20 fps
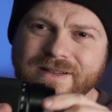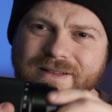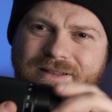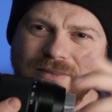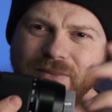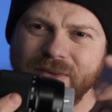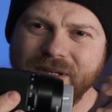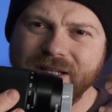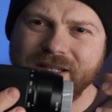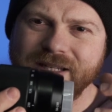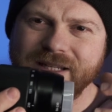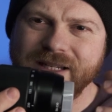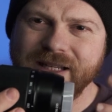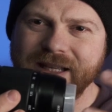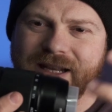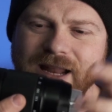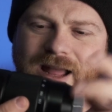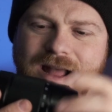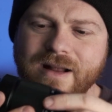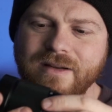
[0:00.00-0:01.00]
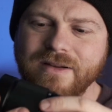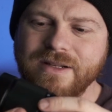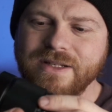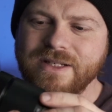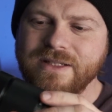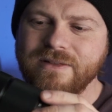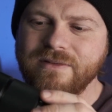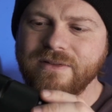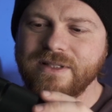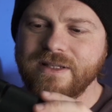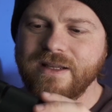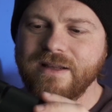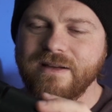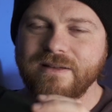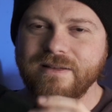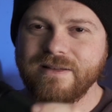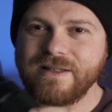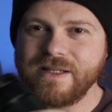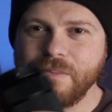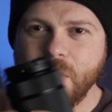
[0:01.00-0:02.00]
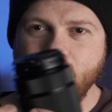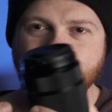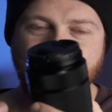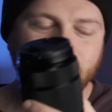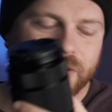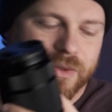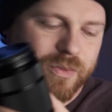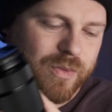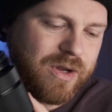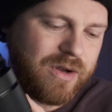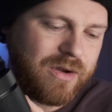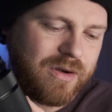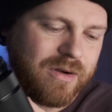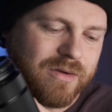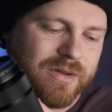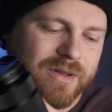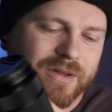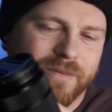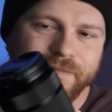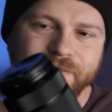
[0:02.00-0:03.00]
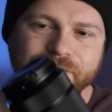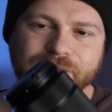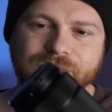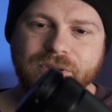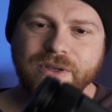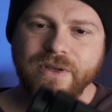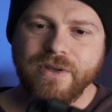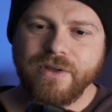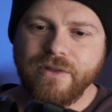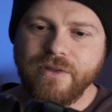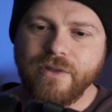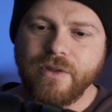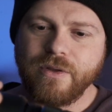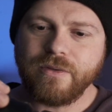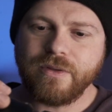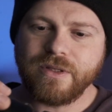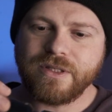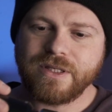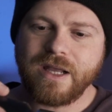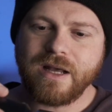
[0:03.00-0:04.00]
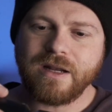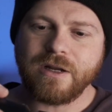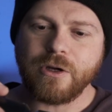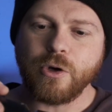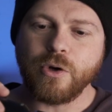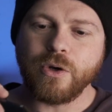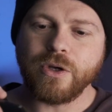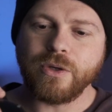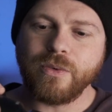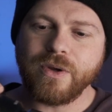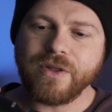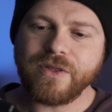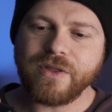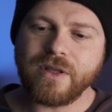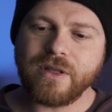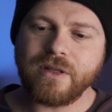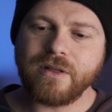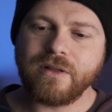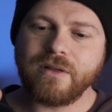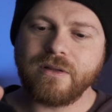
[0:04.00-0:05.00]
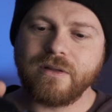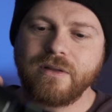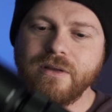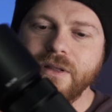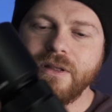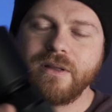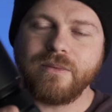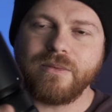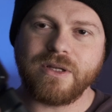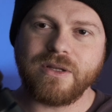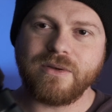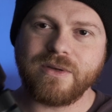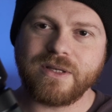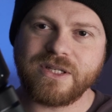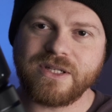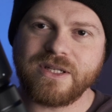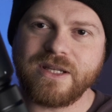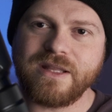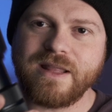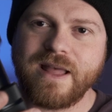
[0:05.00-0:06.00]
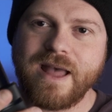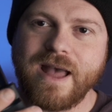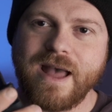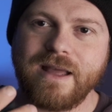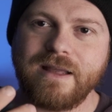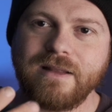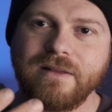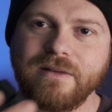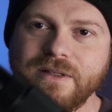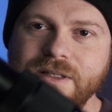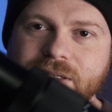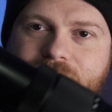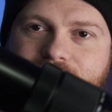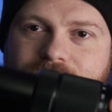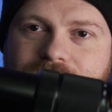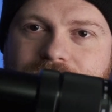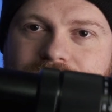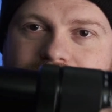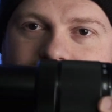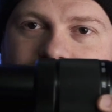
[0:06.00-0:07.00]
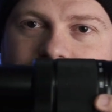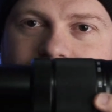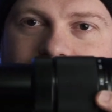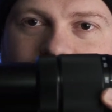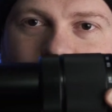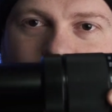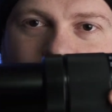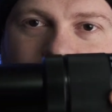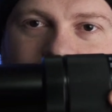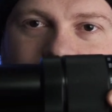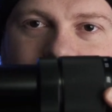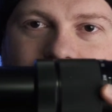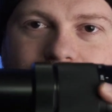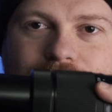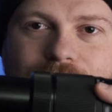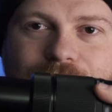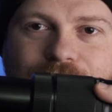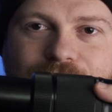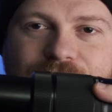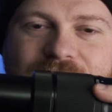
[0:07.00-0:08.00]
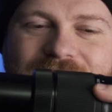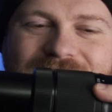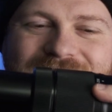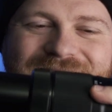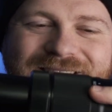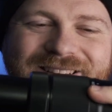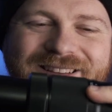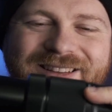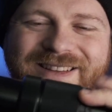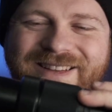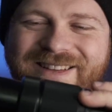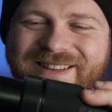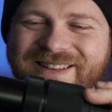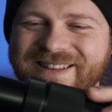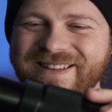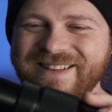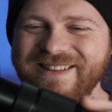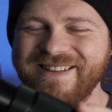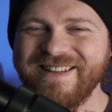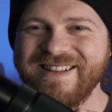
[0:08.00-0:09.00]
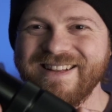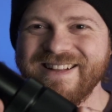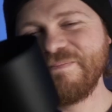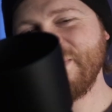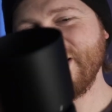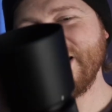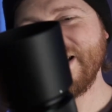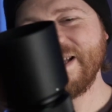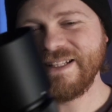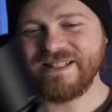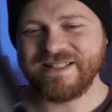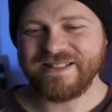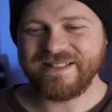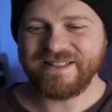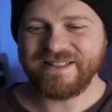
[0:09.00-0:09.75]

When it's sticking out, it just looks kind of small and weird, and it's got a hood with it, and then when you extend that, it looks even weirder. But